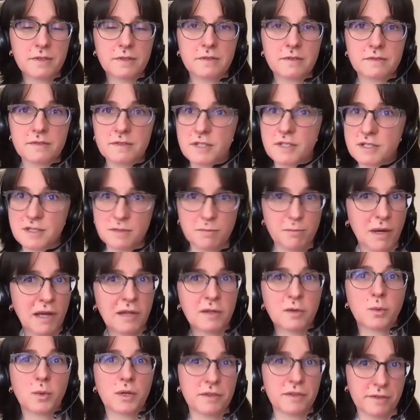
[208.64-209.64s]
just
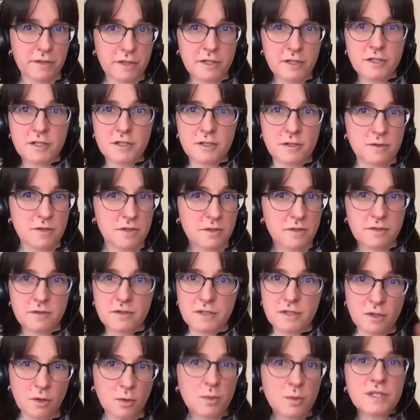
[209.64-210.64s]
bandwidth issues. So
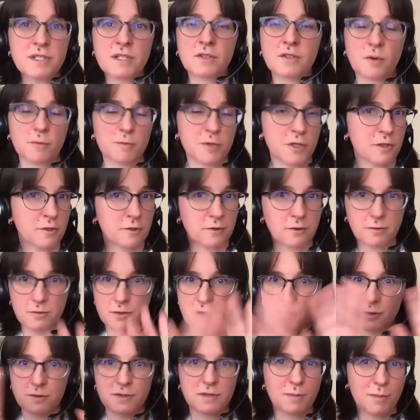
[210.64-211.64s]
there's always an option to
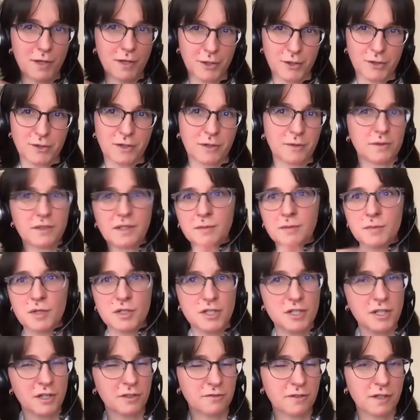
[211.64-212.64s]
choose a background
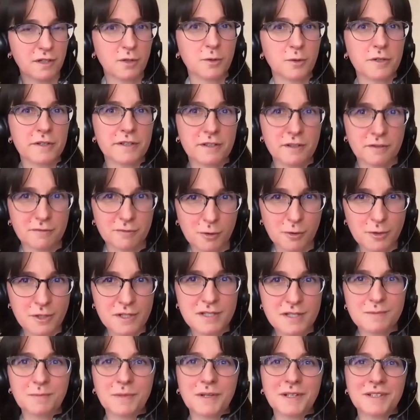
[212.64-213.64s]
image and record your
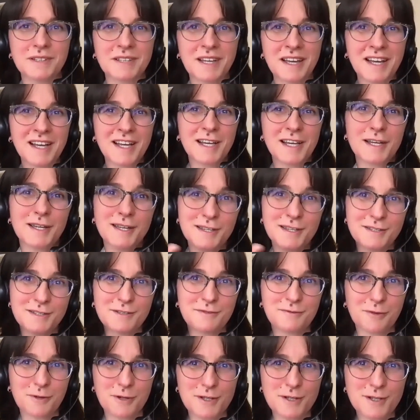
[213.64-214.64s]
voice, but
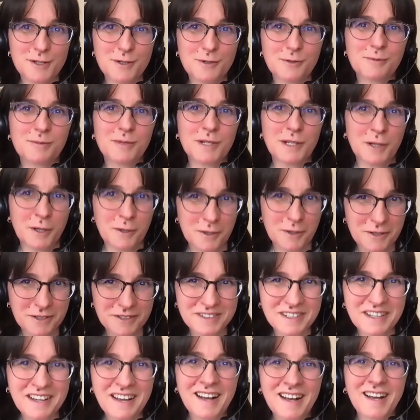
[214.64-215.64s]
each voice should be
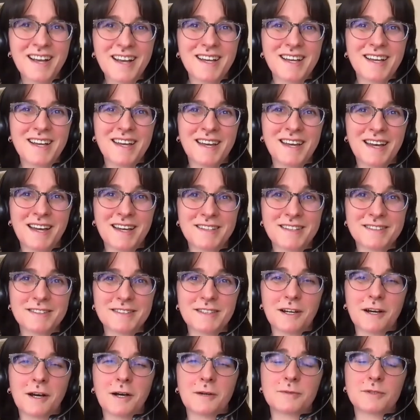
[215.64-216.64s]
heard.
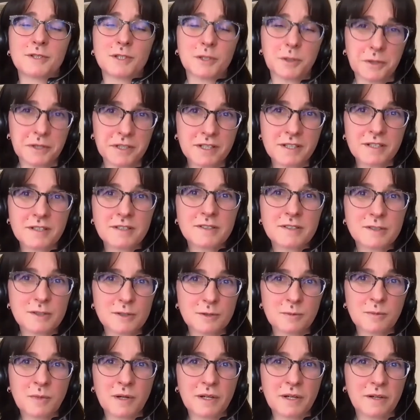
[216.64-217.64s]
And talking
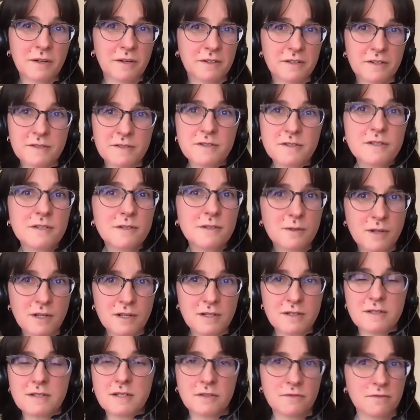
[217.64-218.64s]
to my current
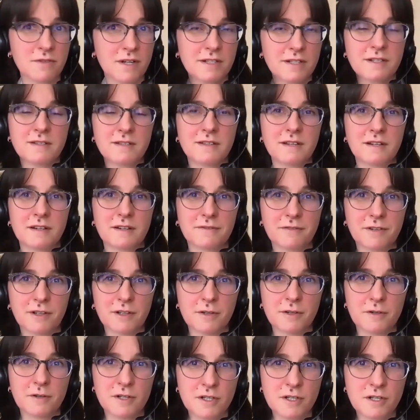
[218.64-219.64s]
students and reading their
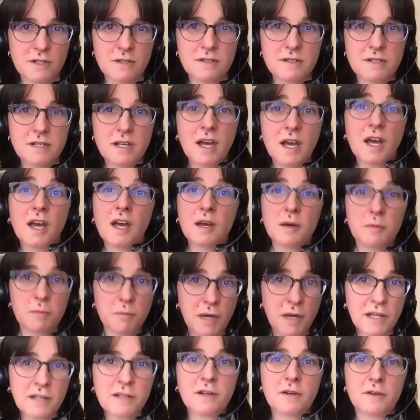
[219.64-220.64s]
evaluations,
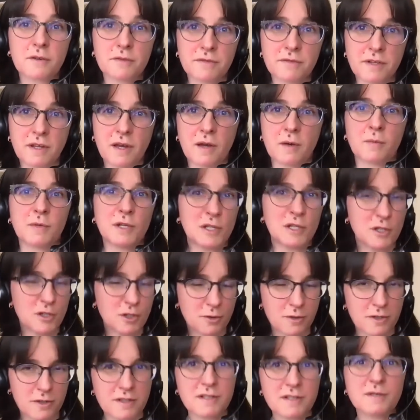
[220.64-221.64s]
many of them
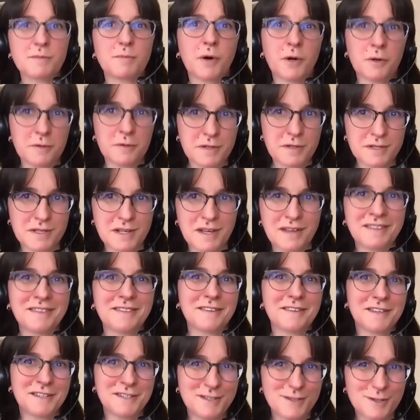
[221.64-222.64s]
enjoy these posts
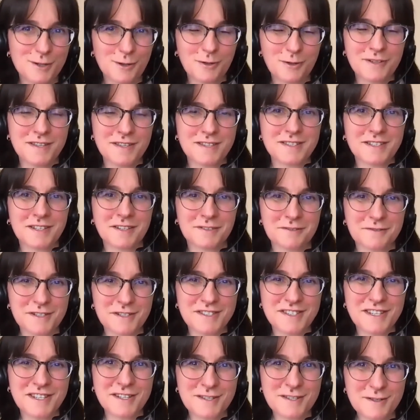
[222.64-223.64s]
and enjoy these
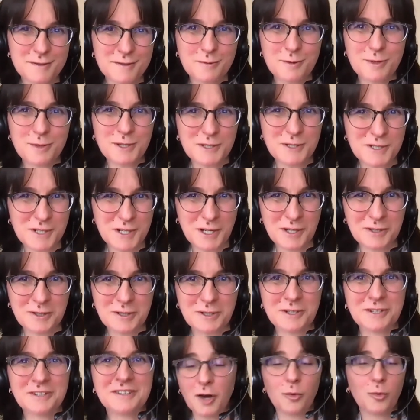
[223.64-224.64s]
conversations with each
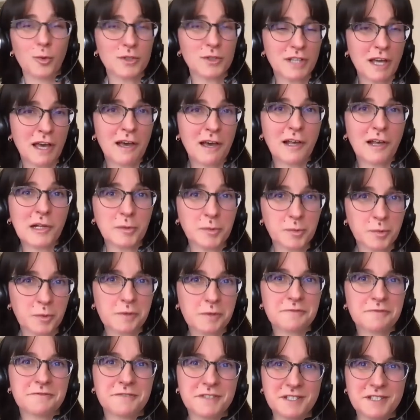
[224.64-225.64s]
other. What helped
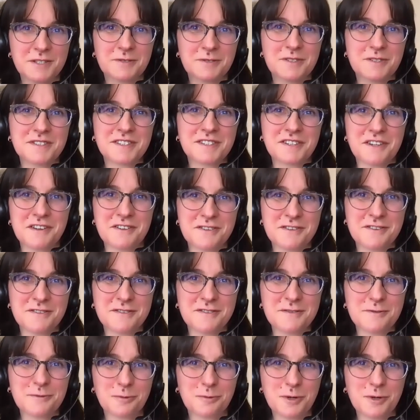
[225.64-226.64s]
with video
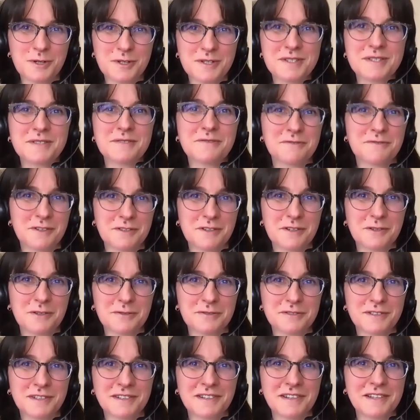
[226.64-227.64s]
discussions was very
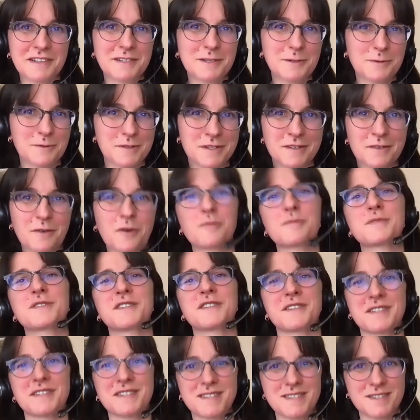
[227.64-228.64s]
often like using
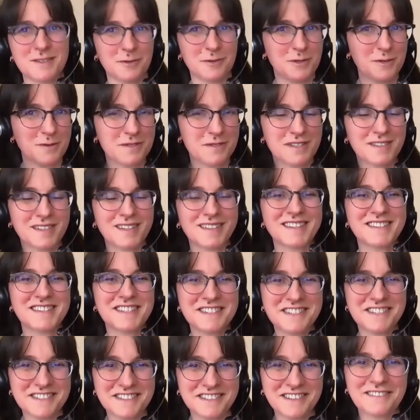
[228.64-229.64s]
objects, so using an
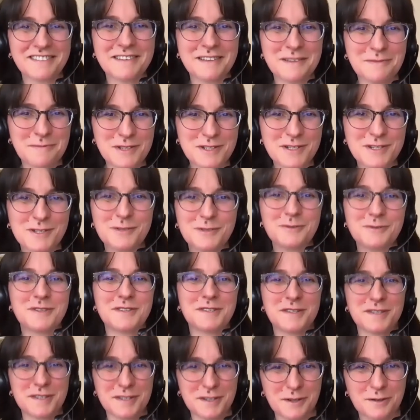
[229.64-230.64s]
additional image to
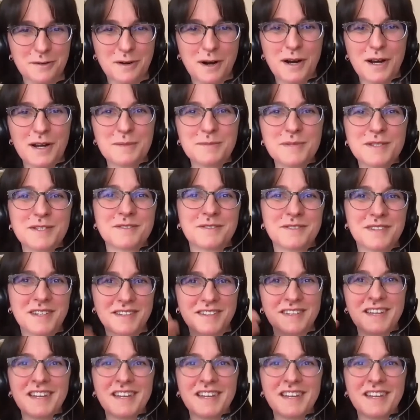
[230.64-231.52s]
describe, so that